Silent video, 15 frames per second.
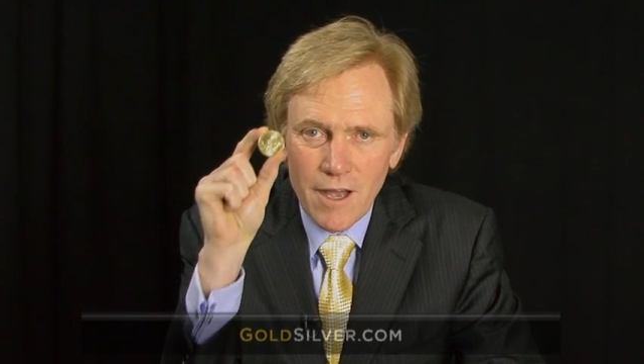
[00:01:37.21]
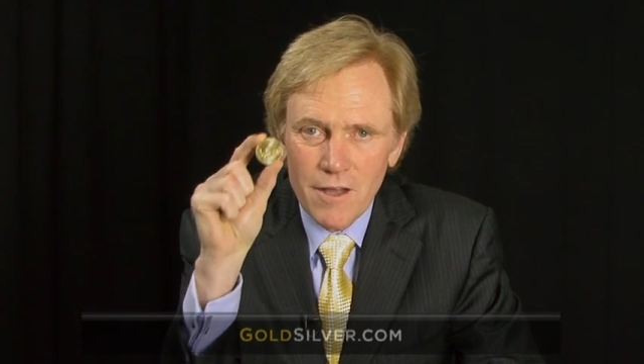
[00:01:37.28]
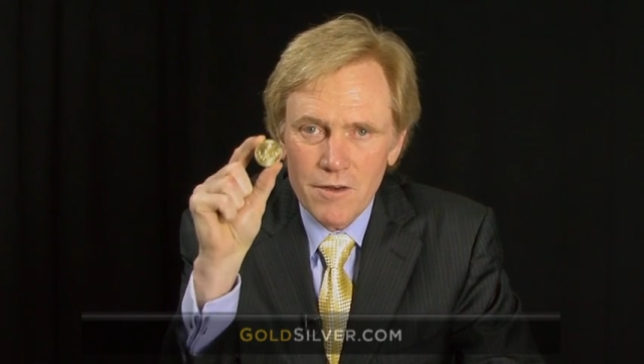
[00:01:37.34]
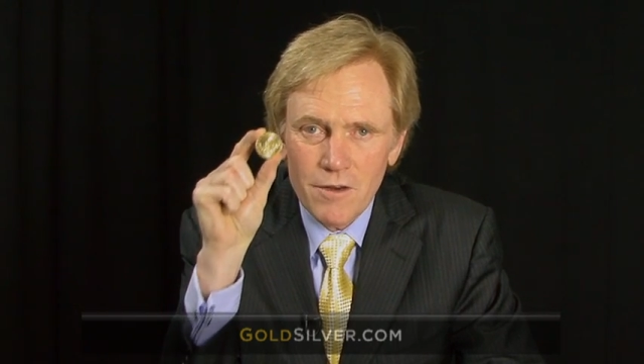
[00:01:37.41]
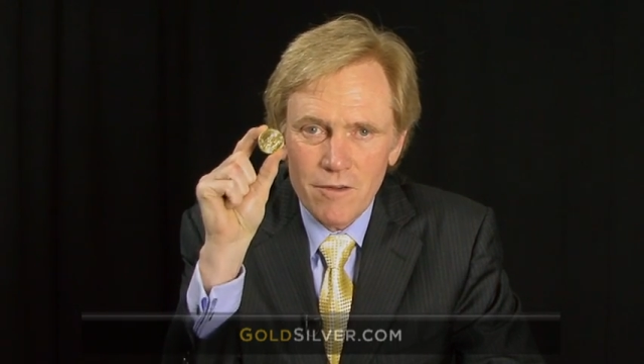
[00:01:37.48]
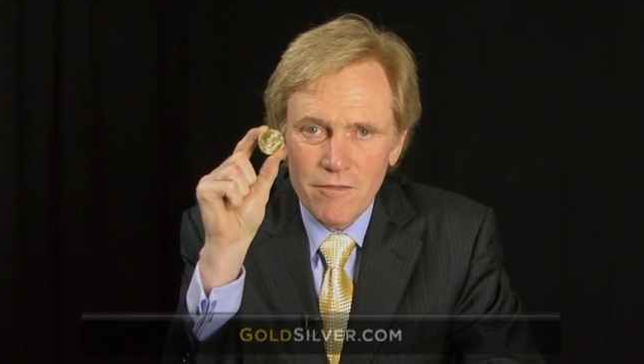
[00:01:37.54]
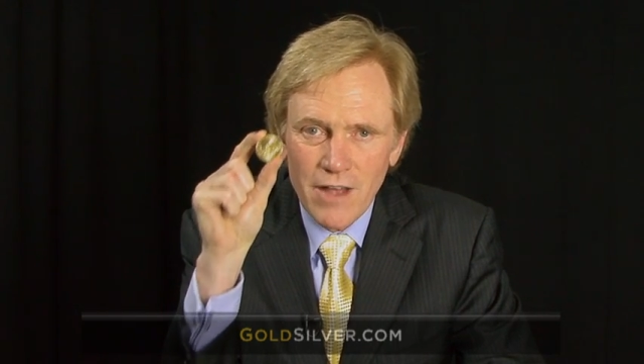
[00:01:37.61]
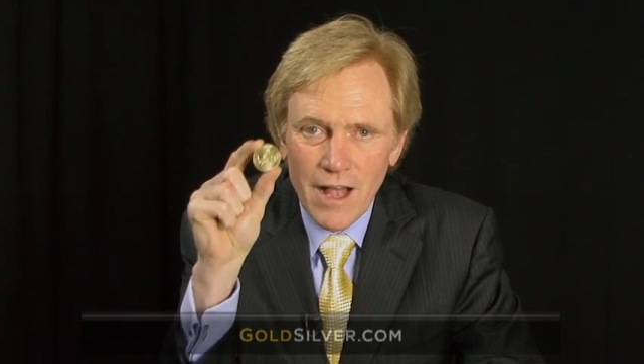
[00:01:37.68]

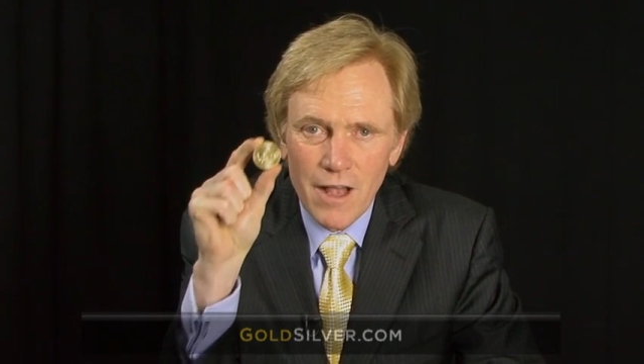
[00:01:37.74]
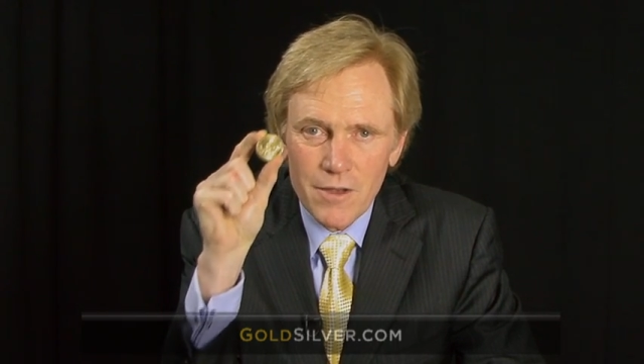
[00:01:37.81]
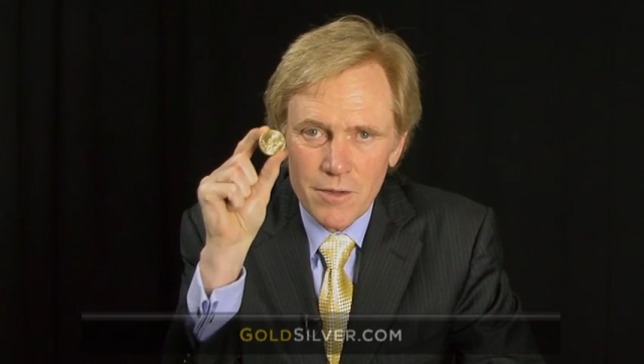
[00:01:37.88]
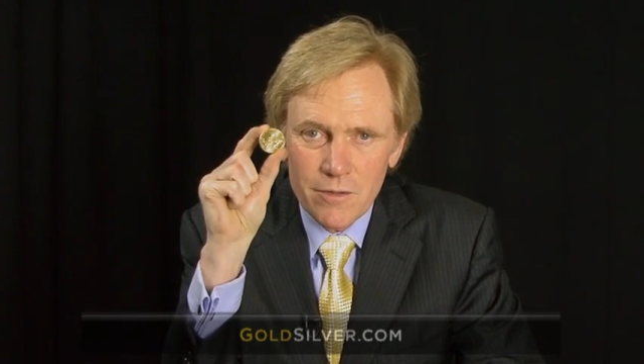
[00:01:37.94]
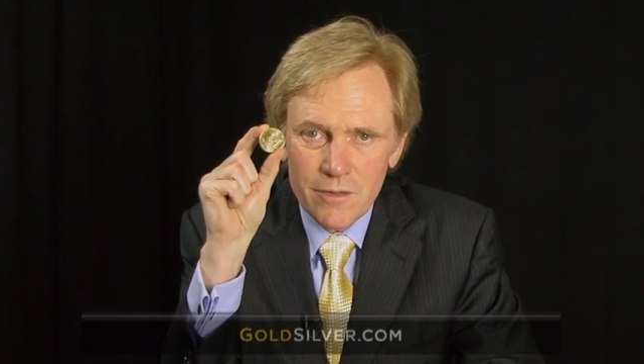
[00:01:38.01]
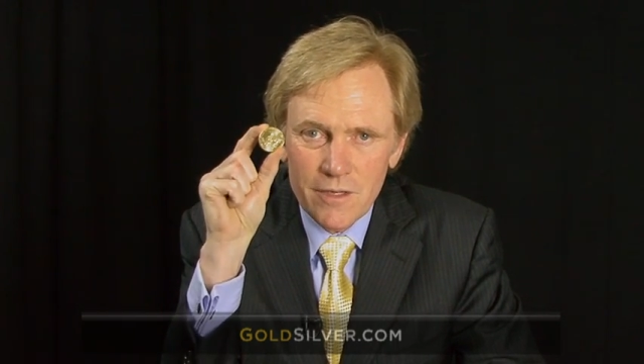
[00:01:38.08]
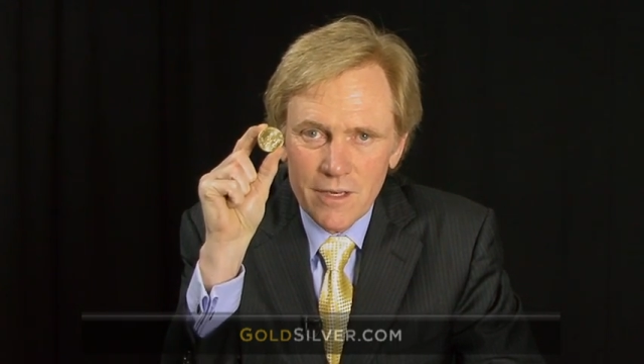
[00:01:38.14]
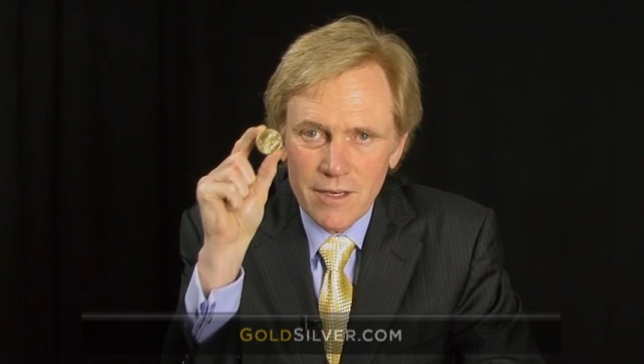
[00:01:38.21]

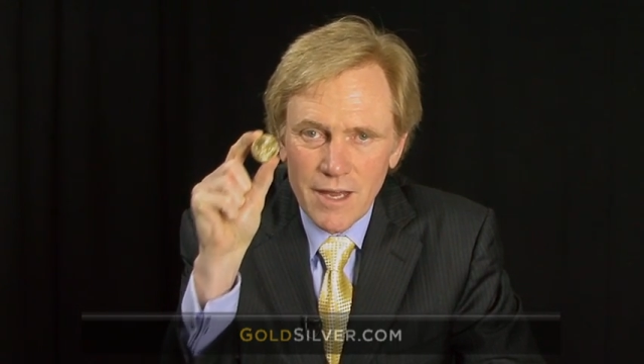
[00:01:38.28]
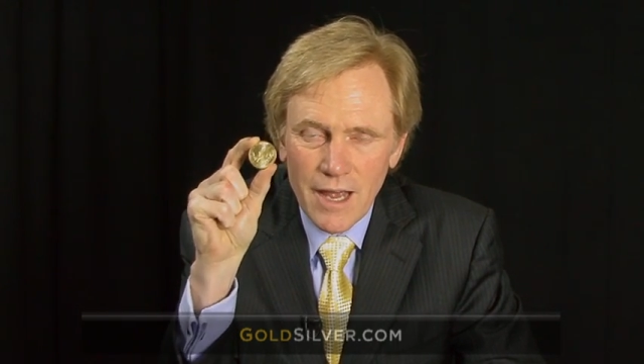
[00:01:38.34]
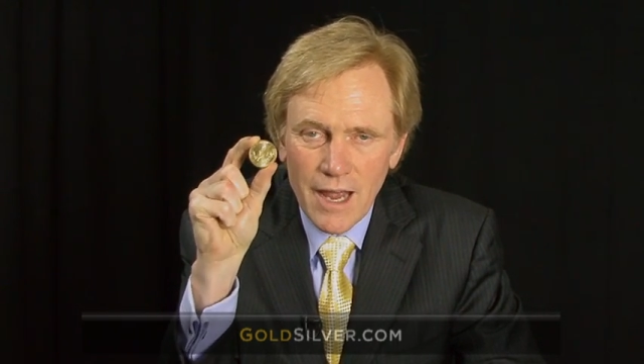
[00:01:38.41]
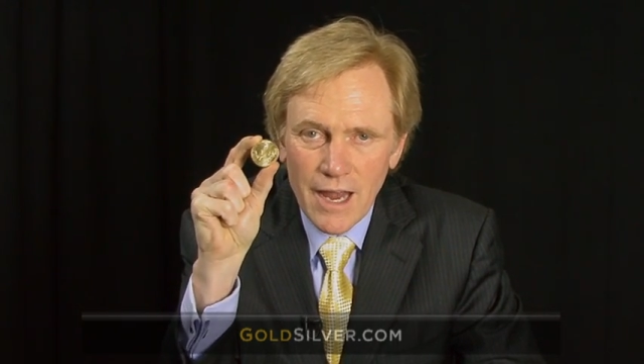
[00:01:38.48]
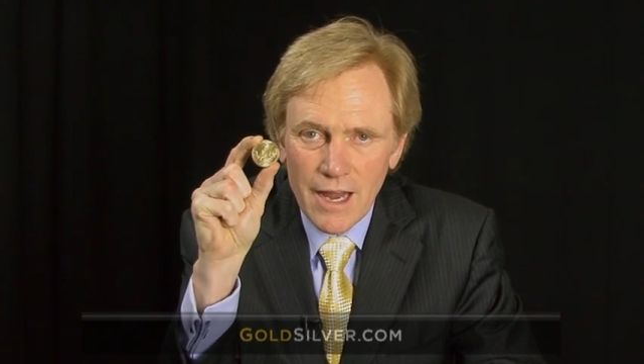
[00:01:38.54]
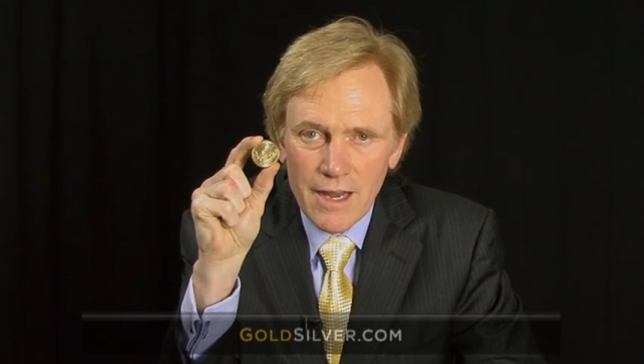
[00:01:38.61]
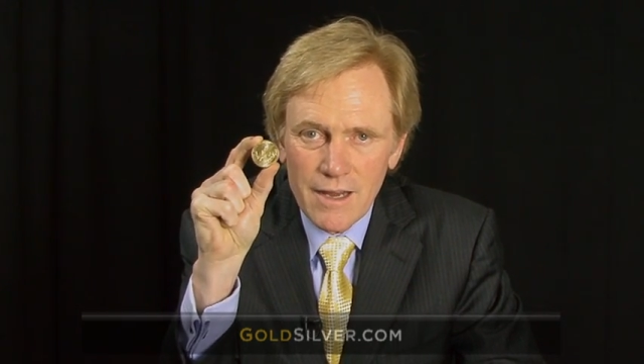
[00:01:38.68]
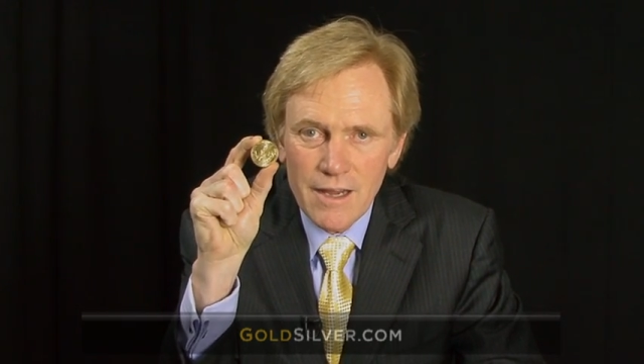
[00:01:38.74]
undervalued
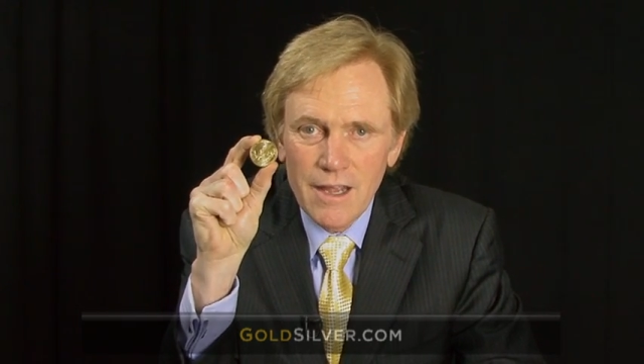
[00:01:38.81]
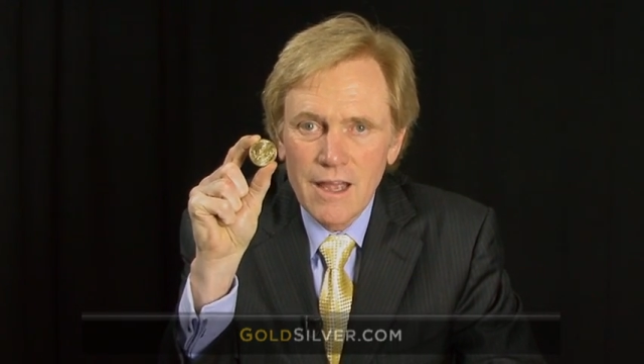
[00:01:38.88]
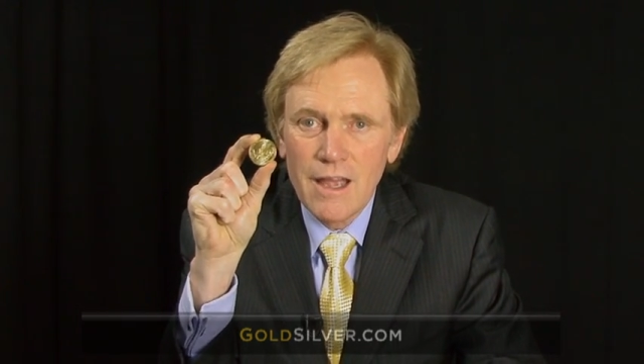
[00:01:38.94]
today.